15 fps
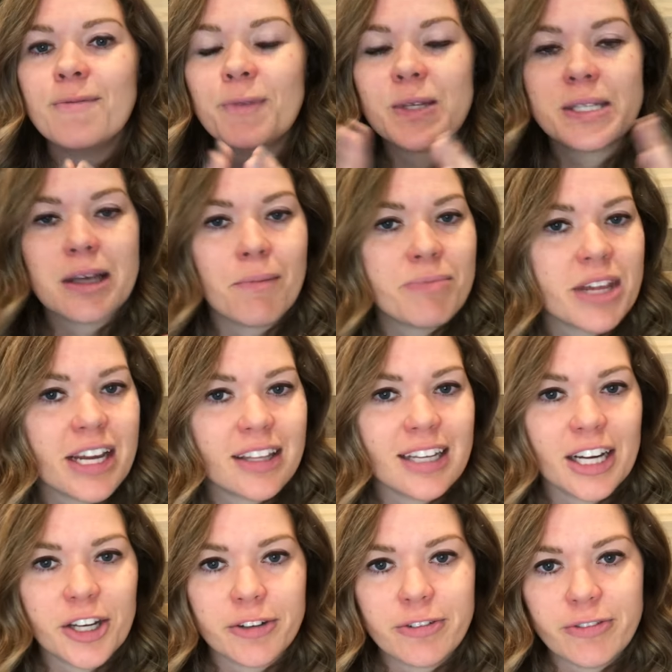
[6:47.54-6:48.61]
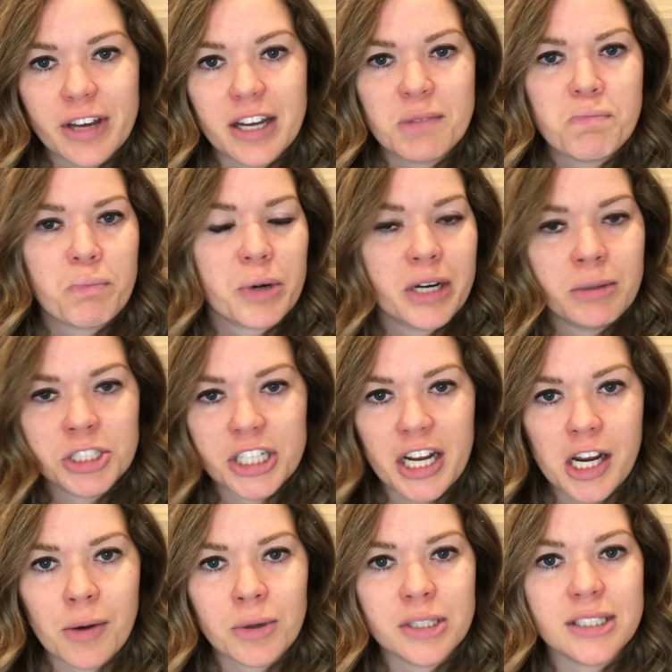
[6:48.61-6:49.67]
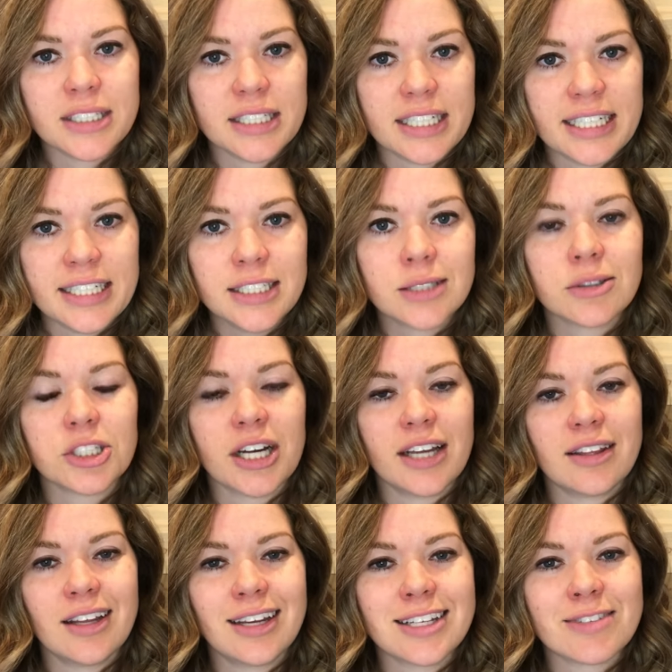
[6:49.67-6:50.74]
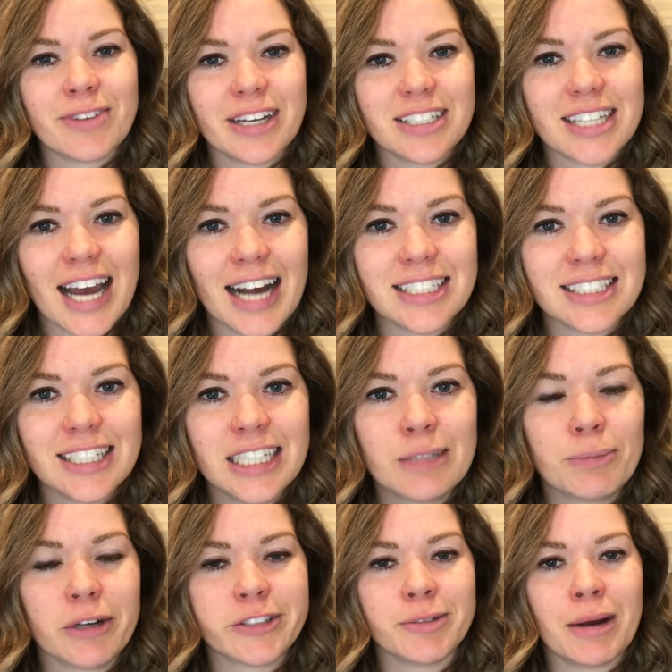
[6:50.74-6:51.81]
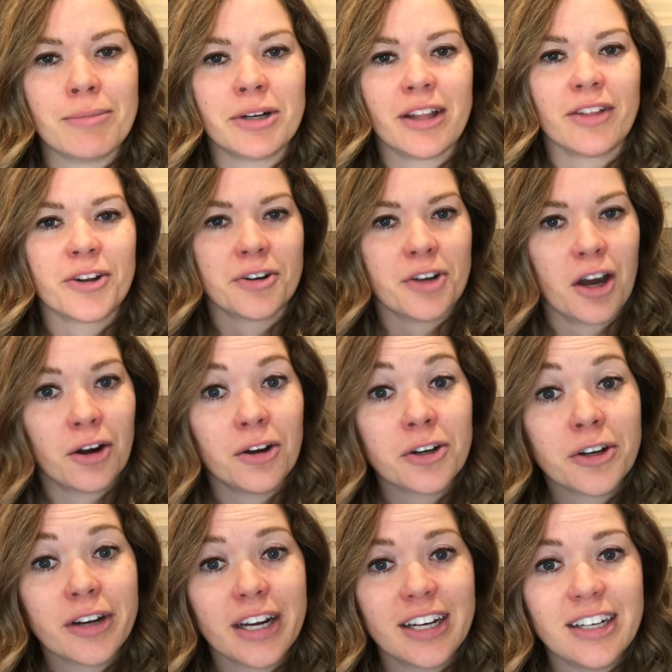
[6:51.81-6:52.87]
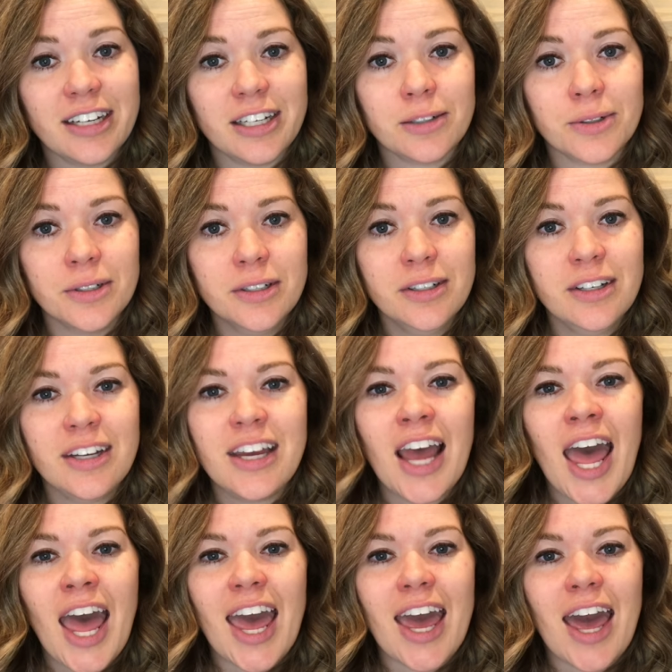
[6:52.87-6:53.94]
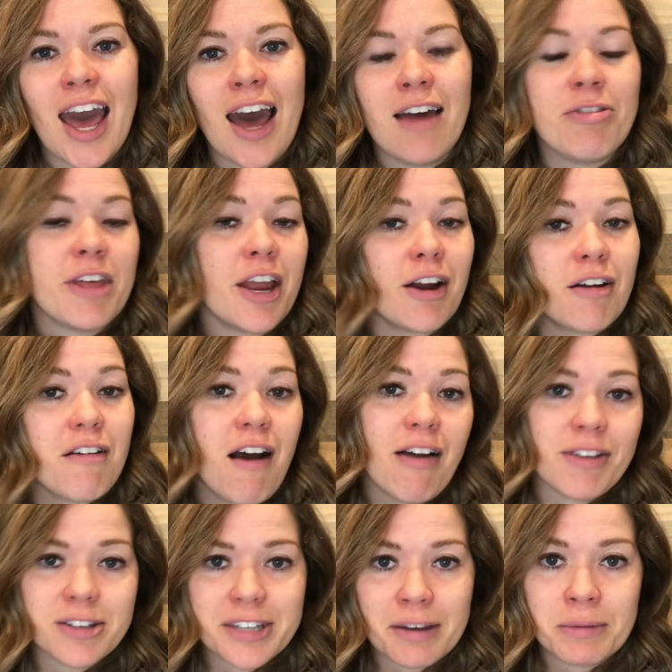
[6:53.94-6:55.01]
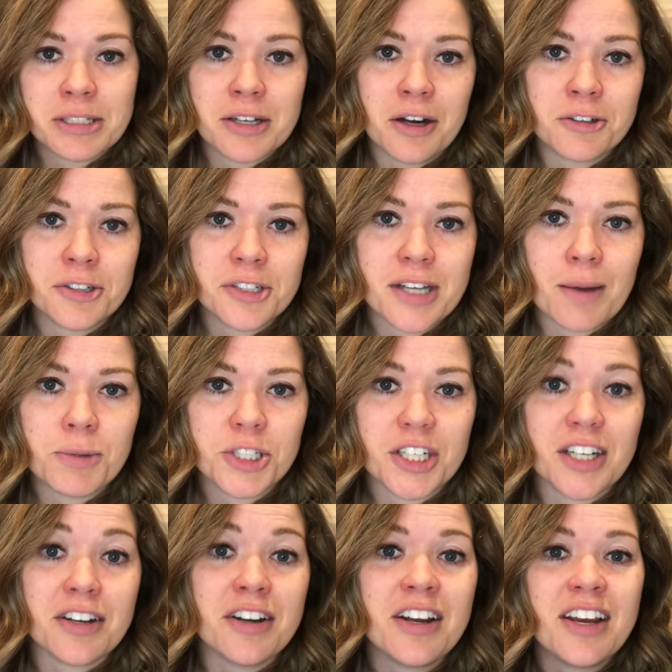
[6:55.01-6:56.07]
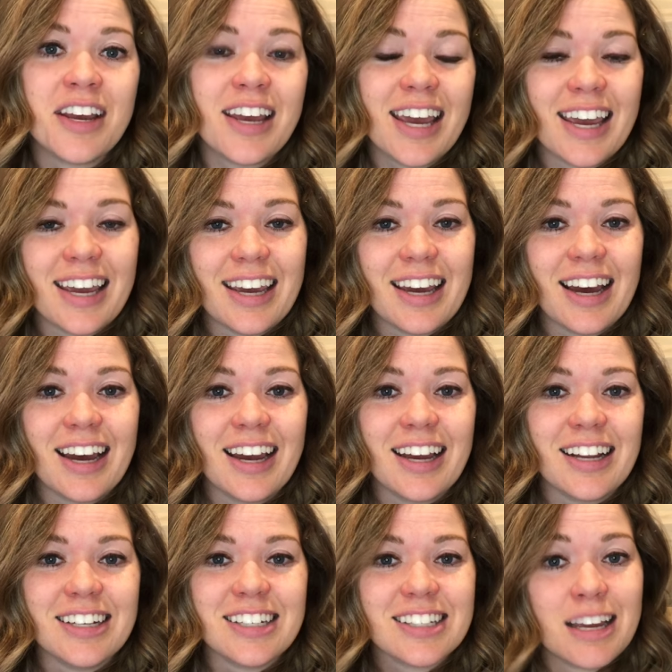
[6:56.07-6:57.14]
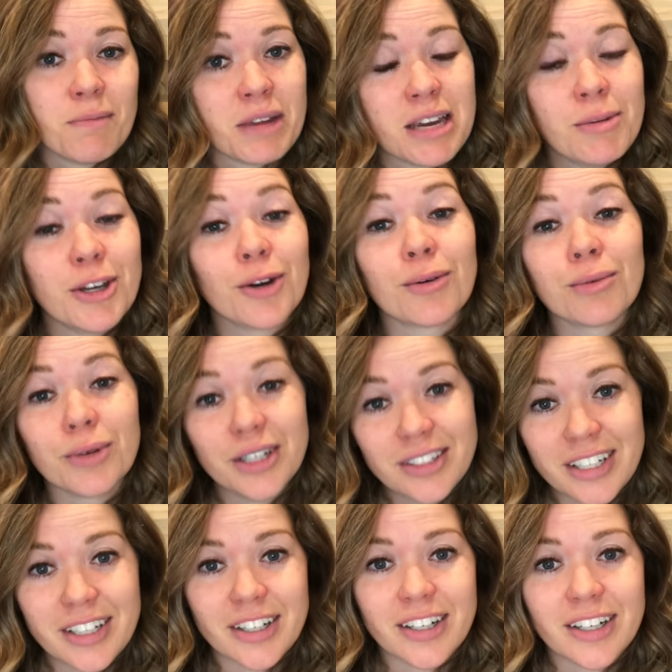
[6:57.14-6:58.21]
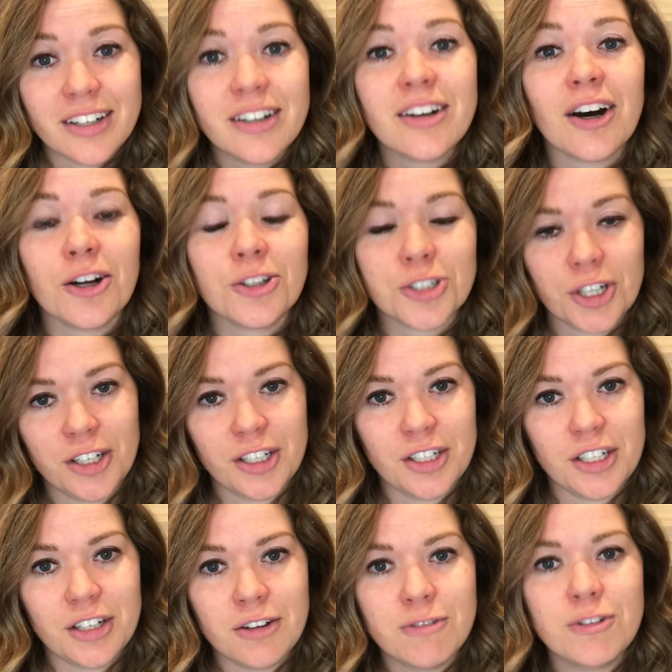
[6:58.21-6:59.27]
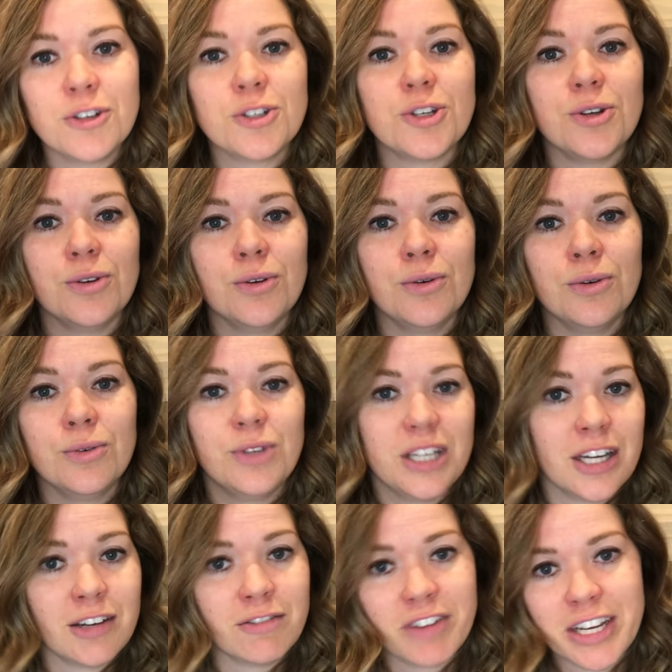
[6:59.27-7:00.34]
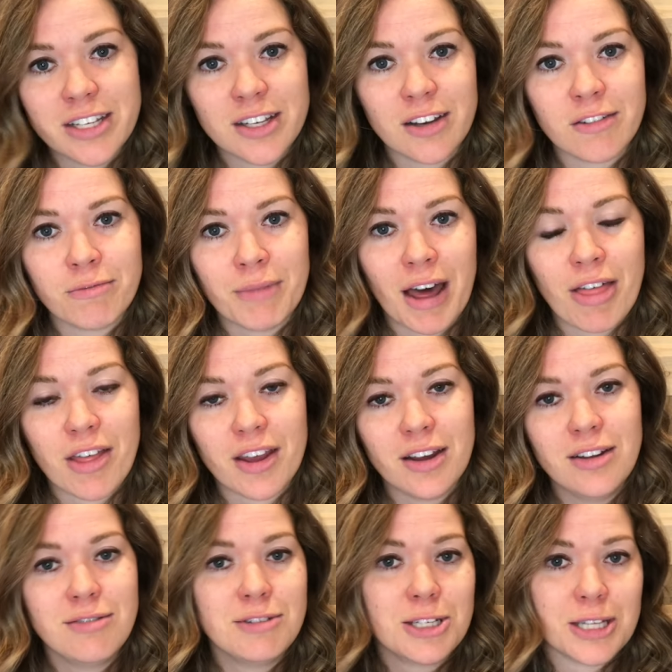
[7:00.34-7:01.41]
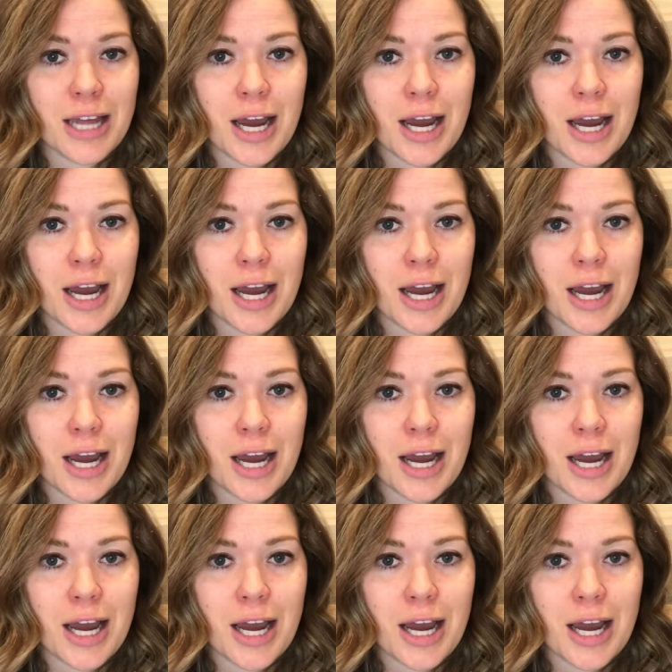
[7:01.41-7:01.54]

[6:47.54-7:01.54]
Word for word: something that could fit pretty much anyone's needs, which I think is fantastic. But remember that they're not all created equal and they are not the same as contraception and they may be a really good alternative to the invasive methods